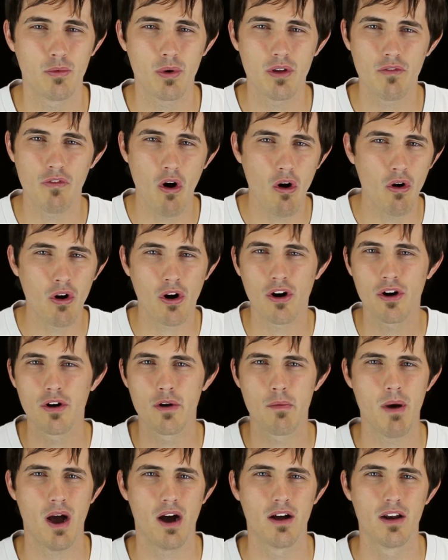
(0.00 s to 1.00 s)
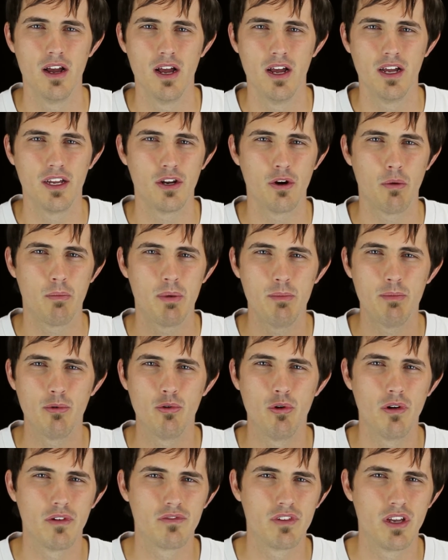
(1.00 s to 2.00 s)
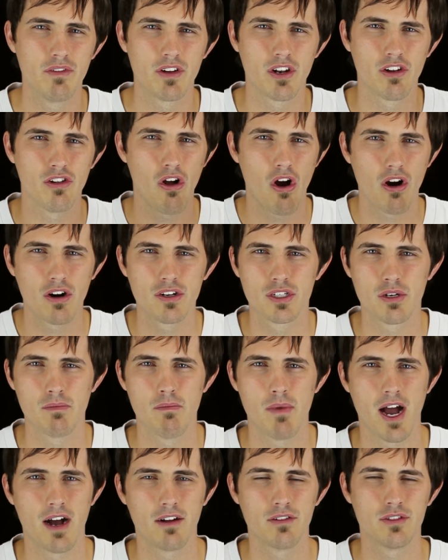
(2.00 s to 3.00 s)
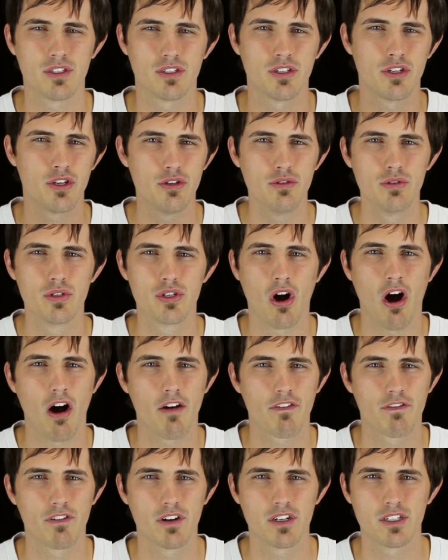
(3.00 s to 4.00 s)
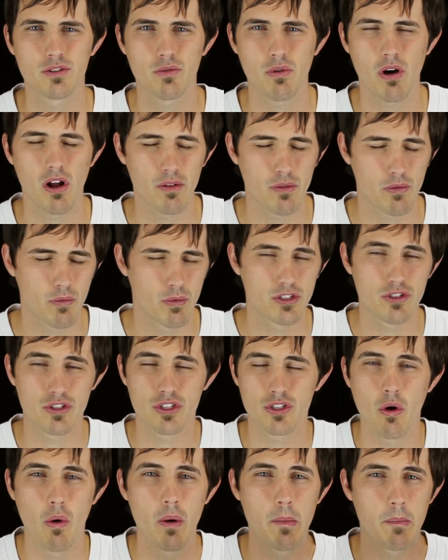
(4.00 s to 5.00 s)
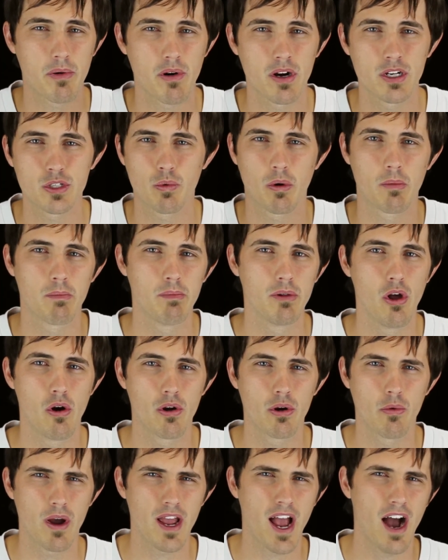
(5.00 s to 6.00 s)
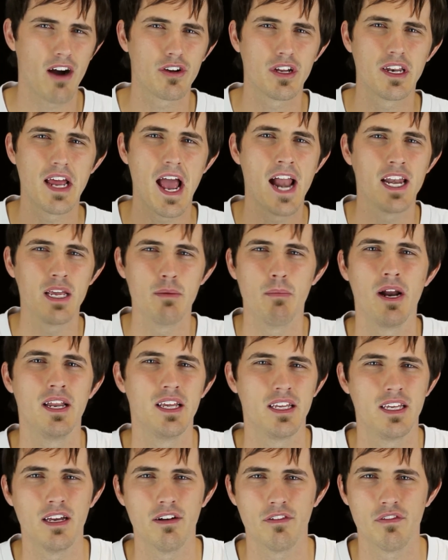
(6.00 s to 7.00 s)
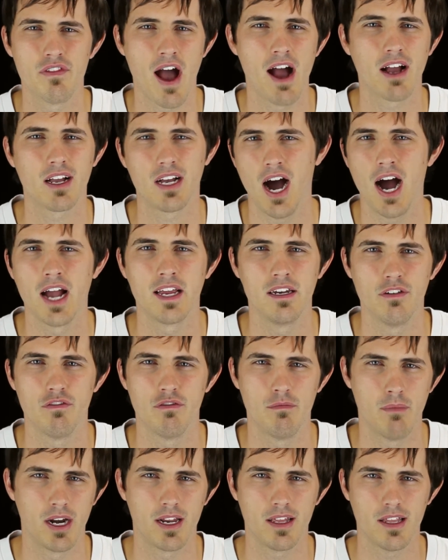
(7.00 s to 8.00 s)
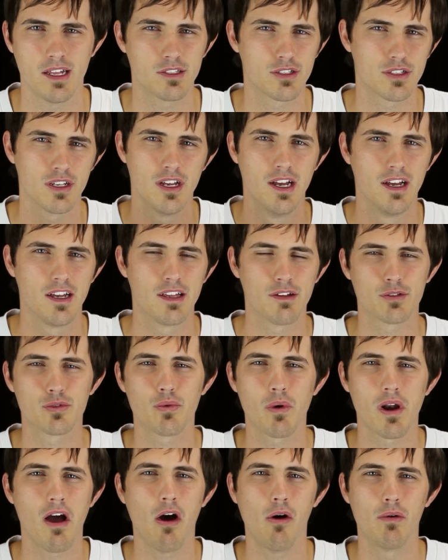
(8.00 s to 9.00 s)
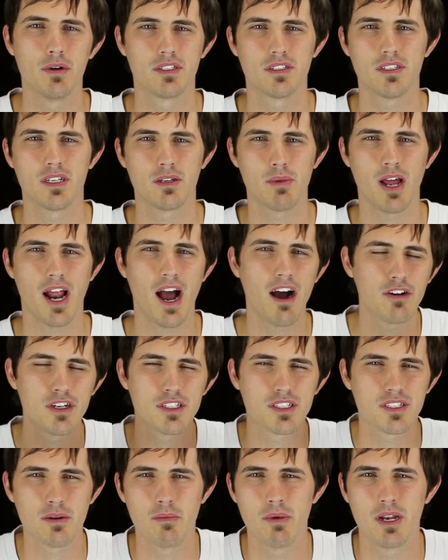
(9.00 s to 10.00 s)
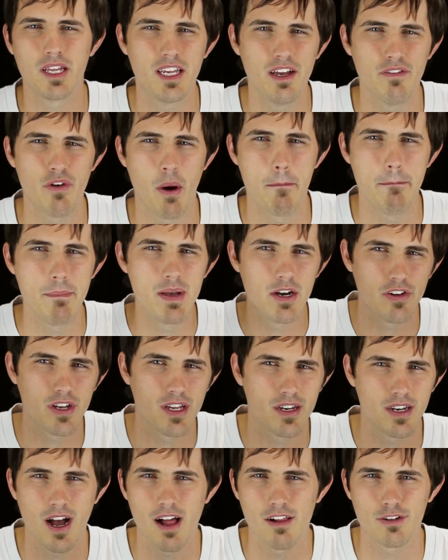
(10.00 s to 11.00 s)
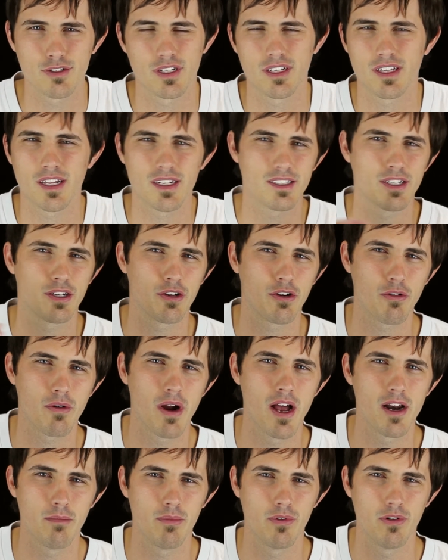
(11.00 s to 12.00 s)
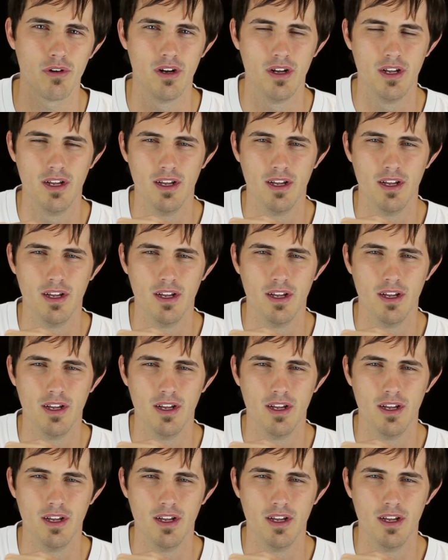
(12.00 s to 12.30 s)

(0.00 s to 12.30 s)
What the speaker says: We've all heard about, people who have given large amounts and huge offerings. We're so impressed. We're blown away. How could anybody give that kind of money? That's what I always think, man, how could somebody give $1 million? Like, that's incredible.